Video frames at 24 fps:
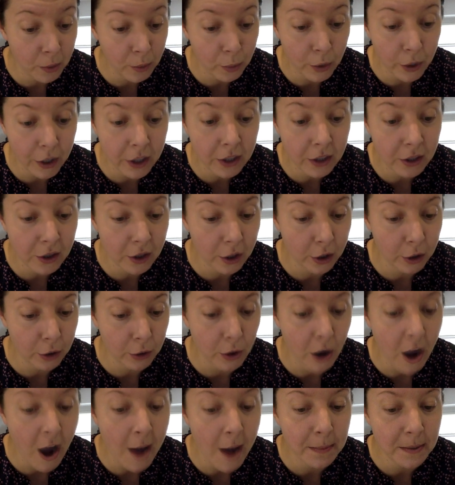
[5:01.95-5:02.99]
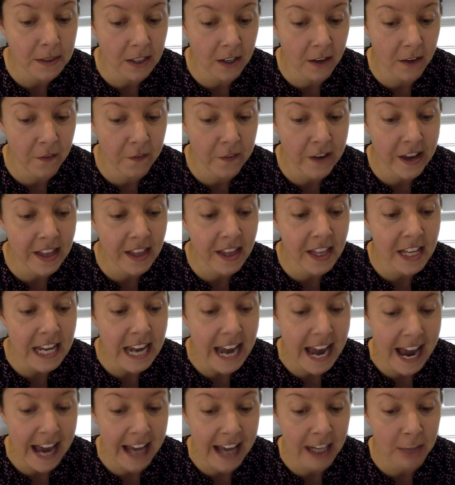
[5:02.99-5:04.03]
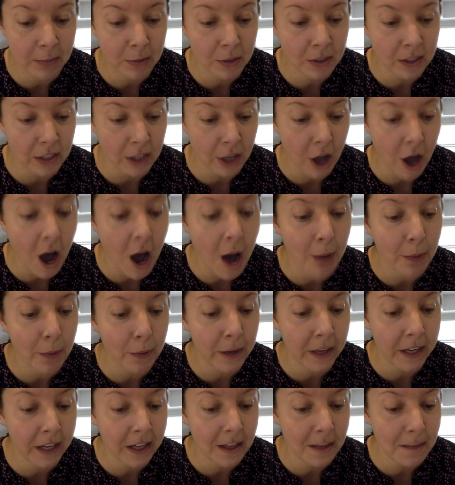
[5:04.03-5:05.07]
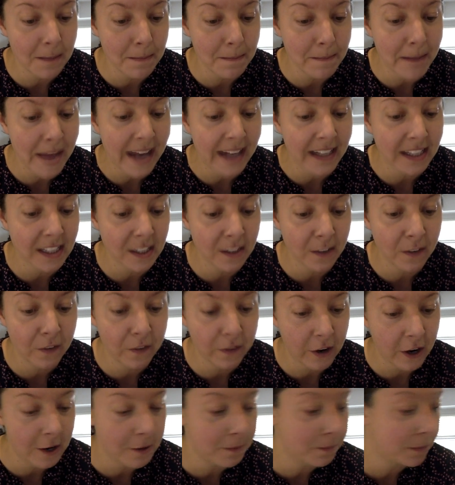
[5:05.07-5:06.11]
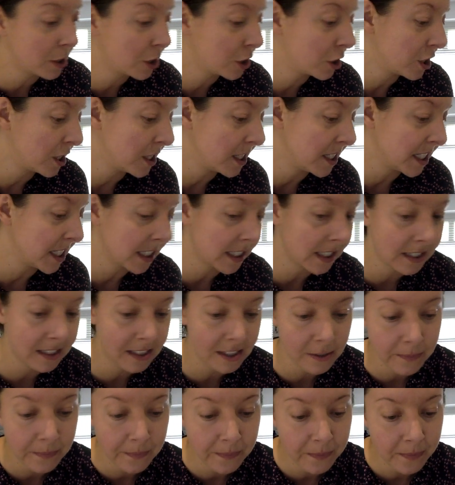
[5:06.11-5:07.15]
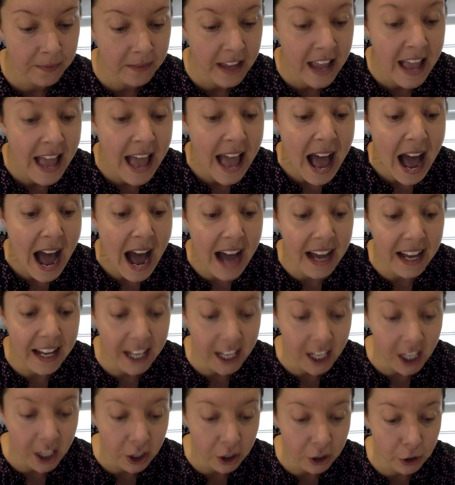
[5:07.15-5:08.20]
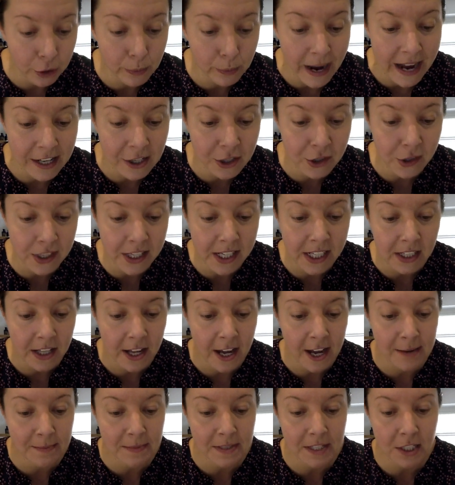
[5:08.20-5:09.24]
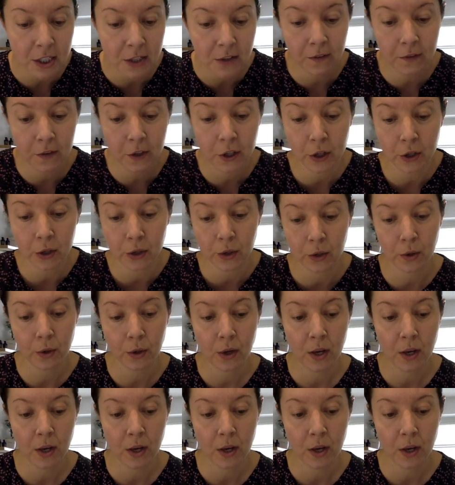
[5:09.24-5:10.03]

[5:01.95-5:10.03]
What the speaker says: worked the crops and fed the animals and operated the massive farm machines. A hill gradually climbed into view.